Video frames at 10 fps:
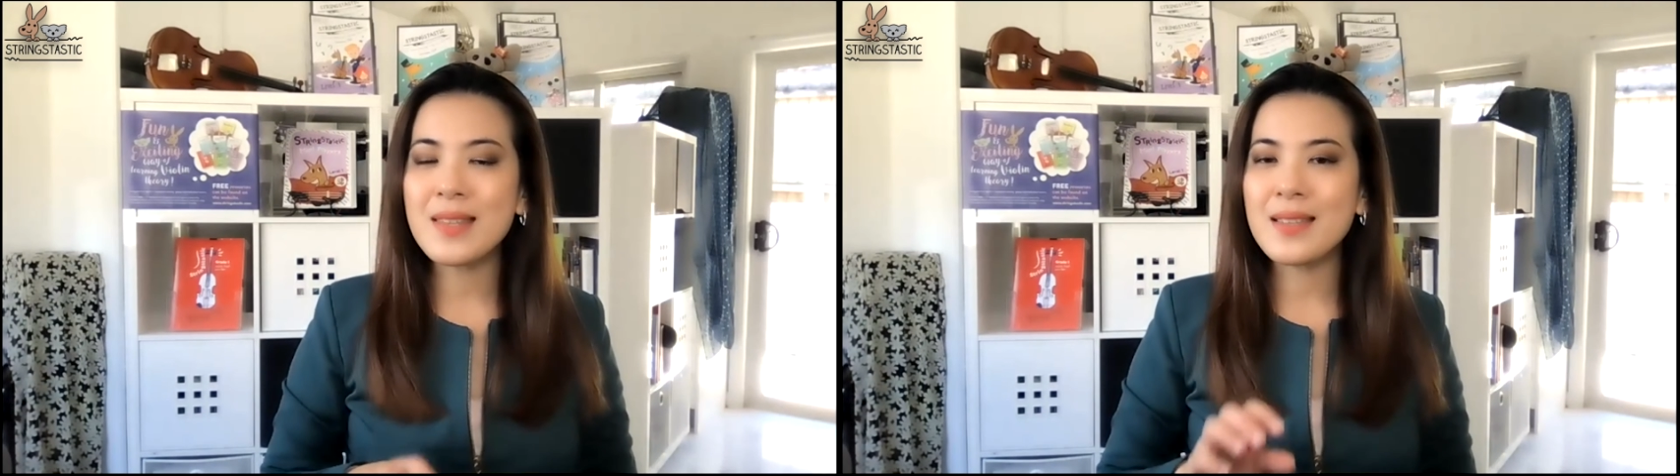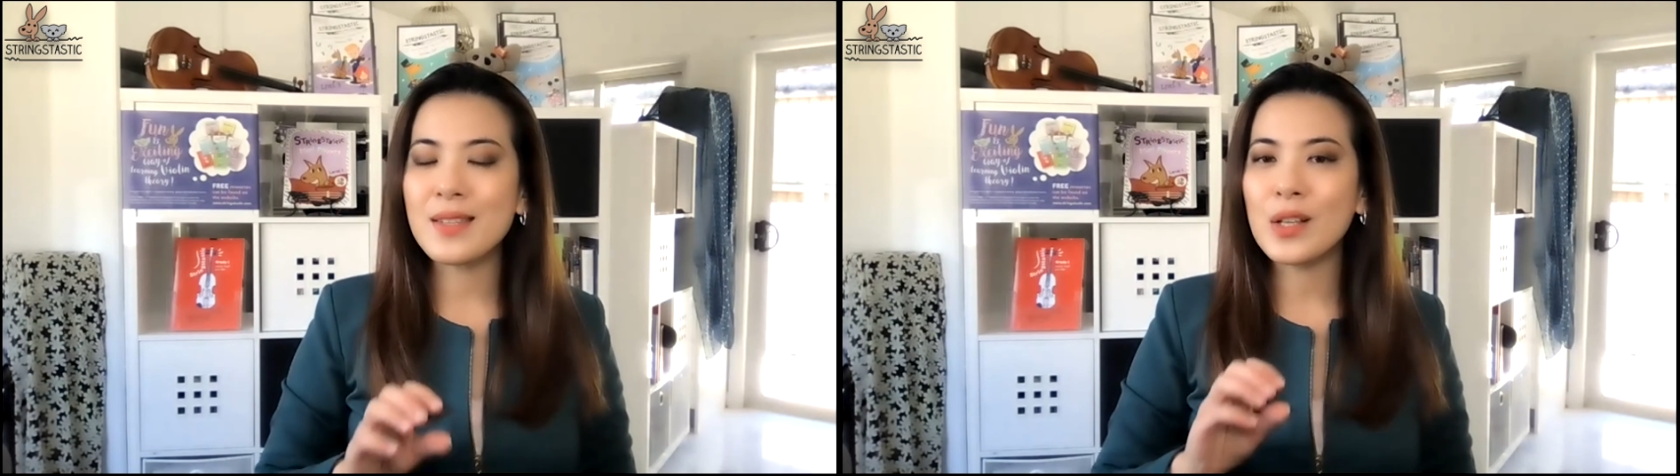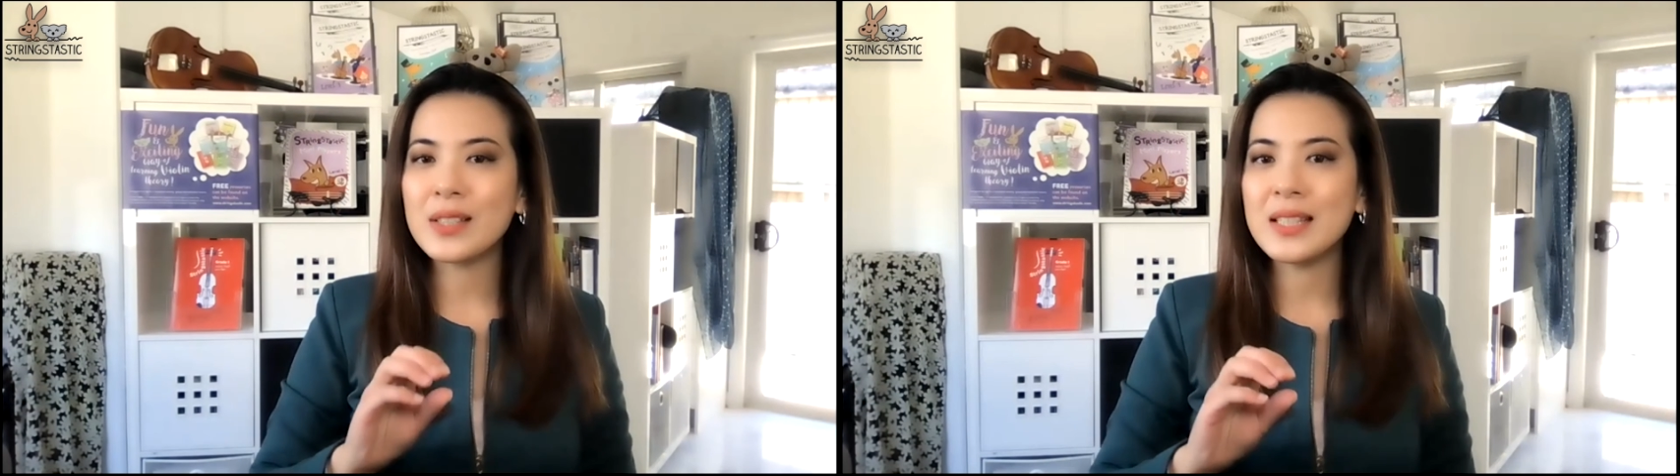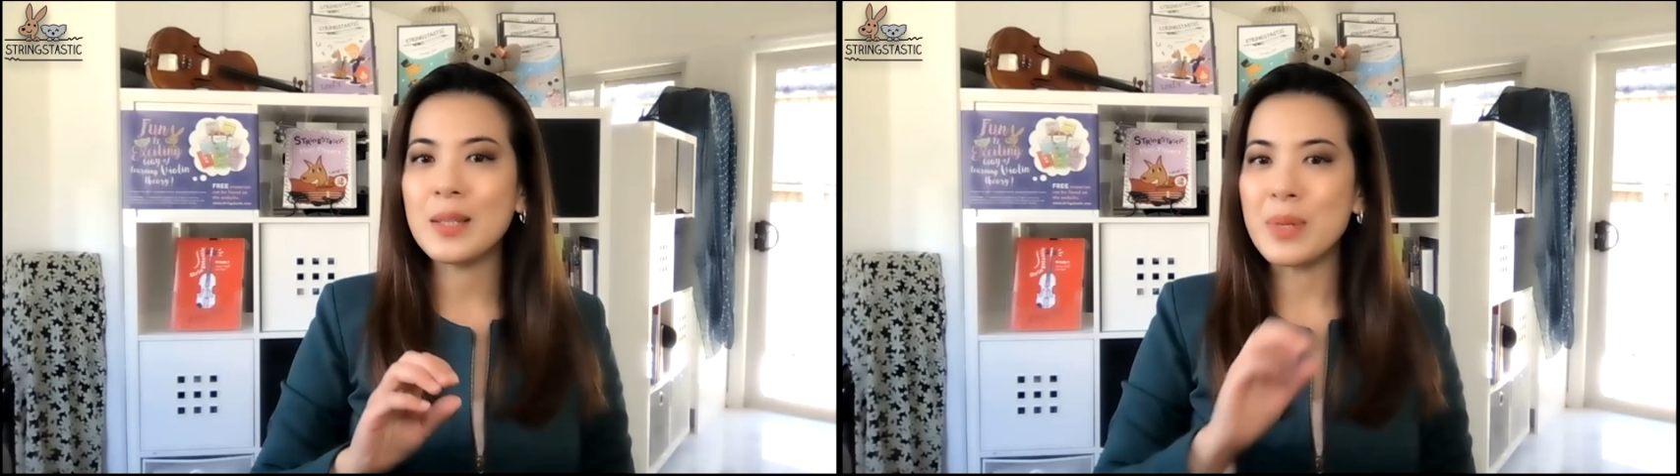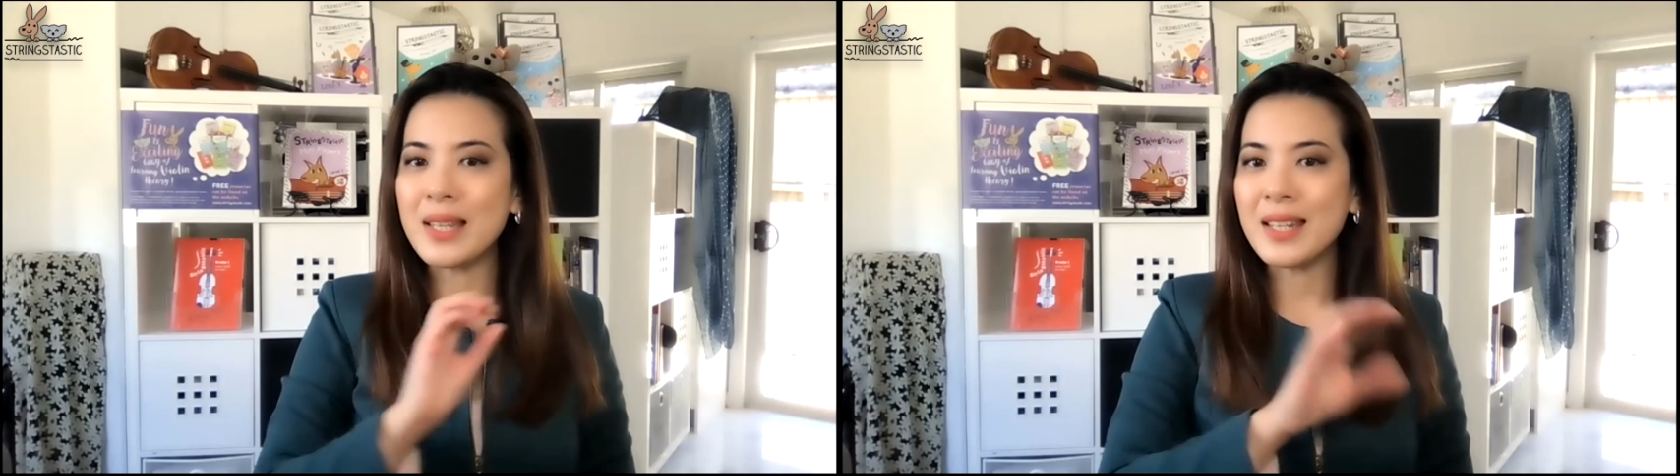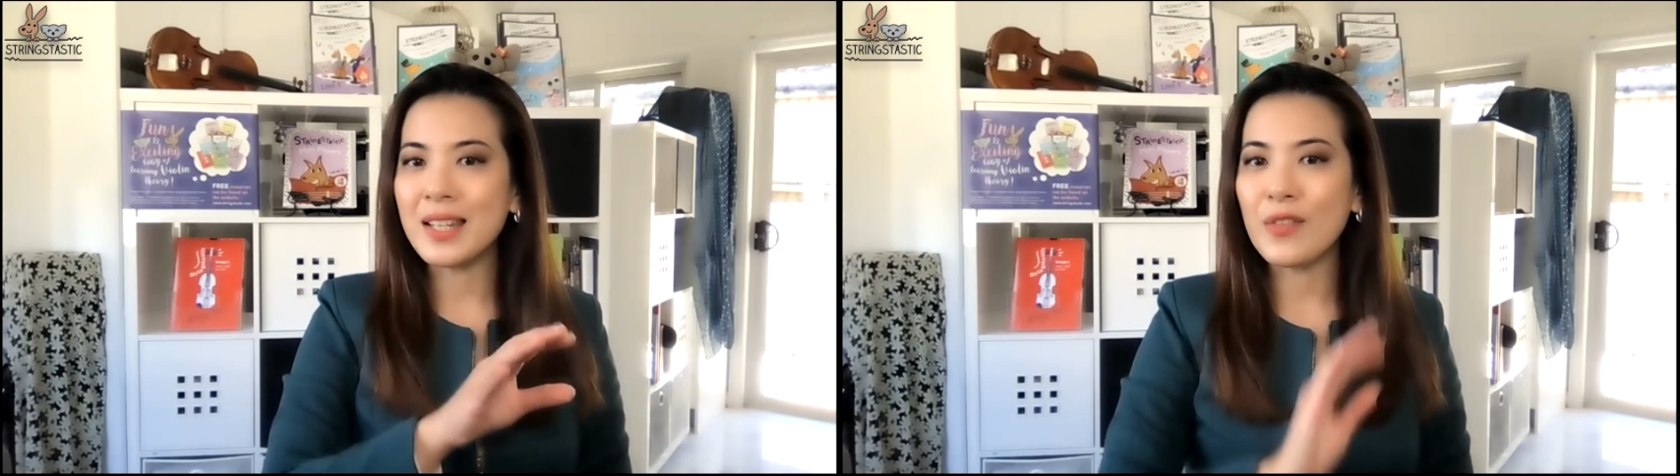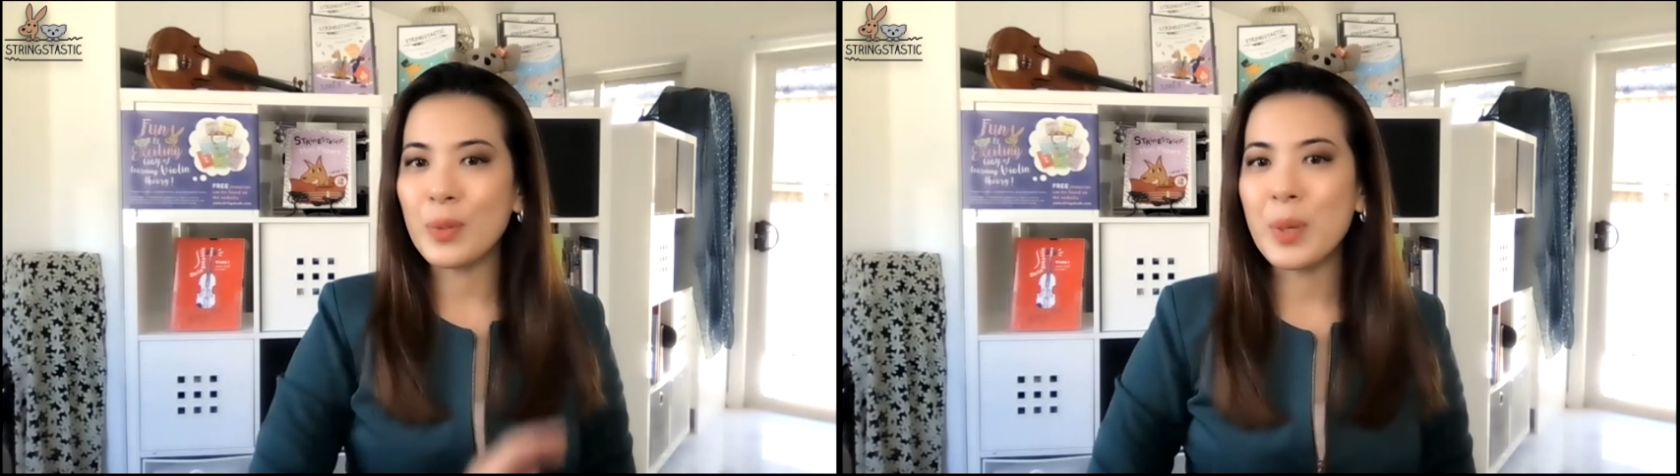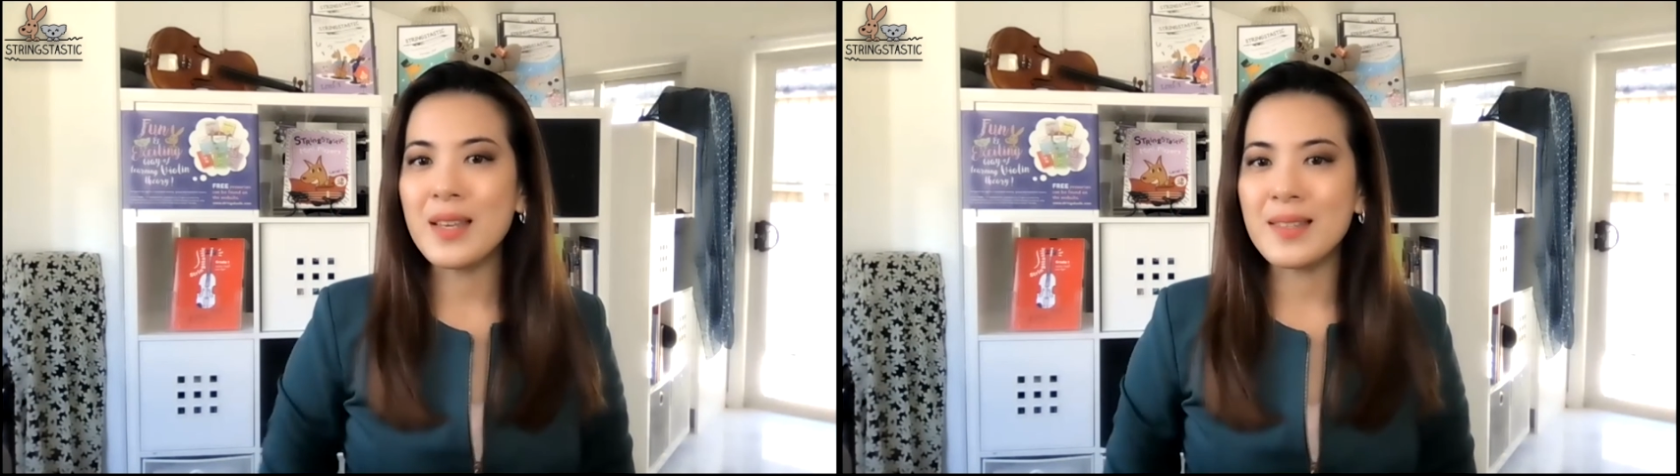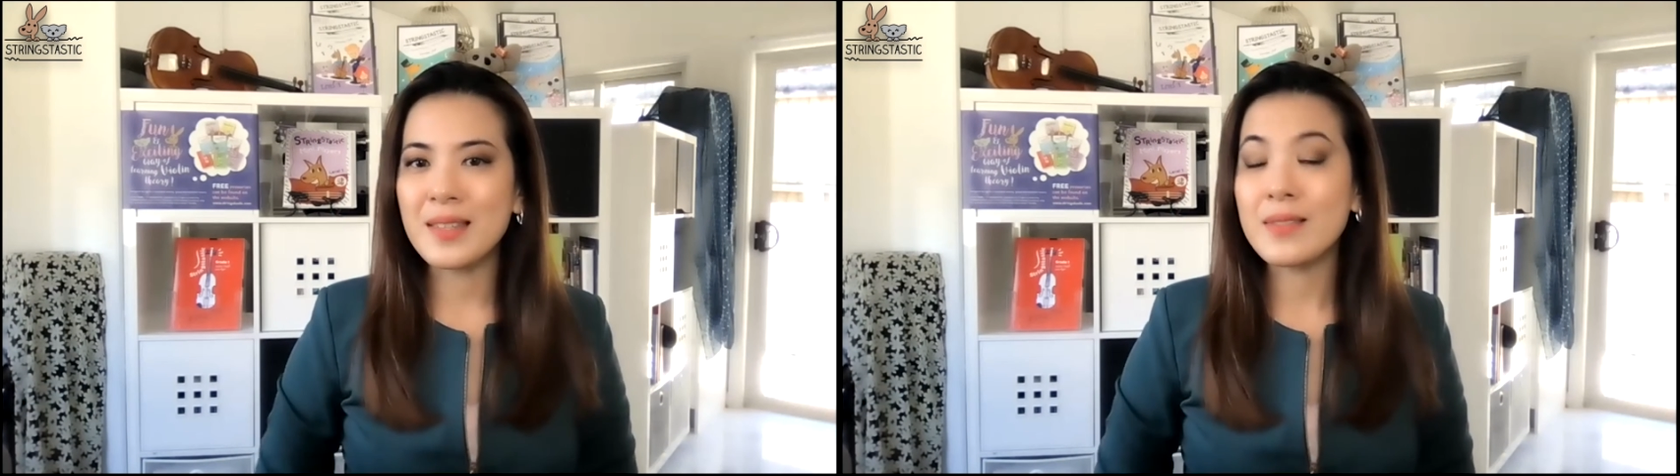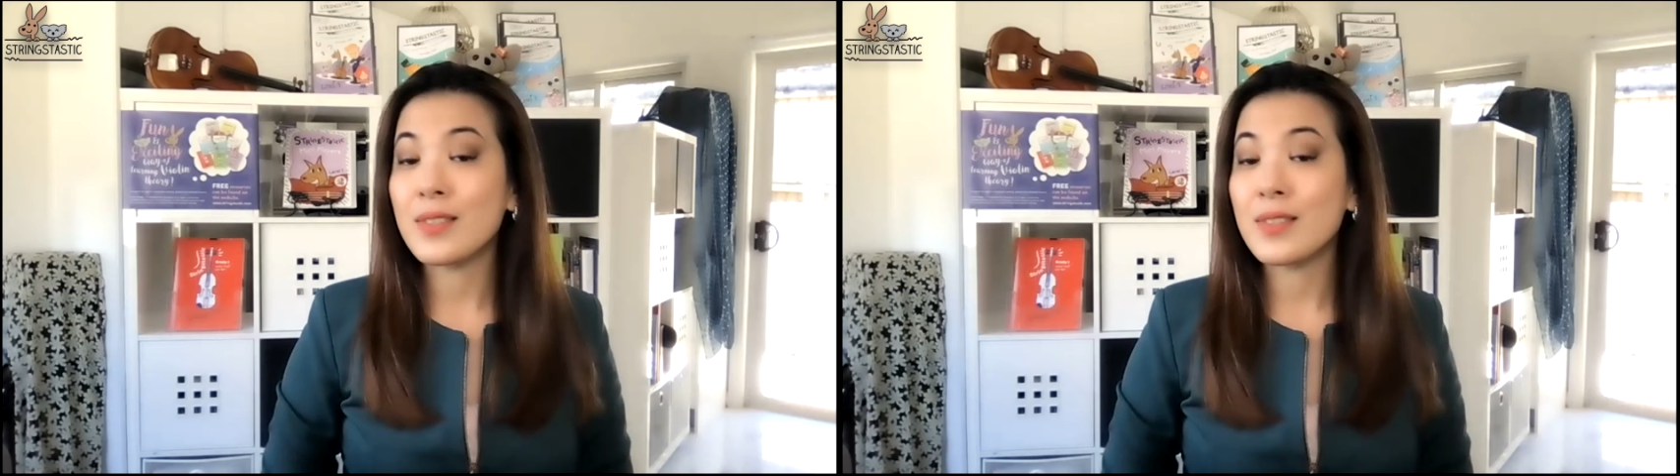it's locked in the beginning of the piece.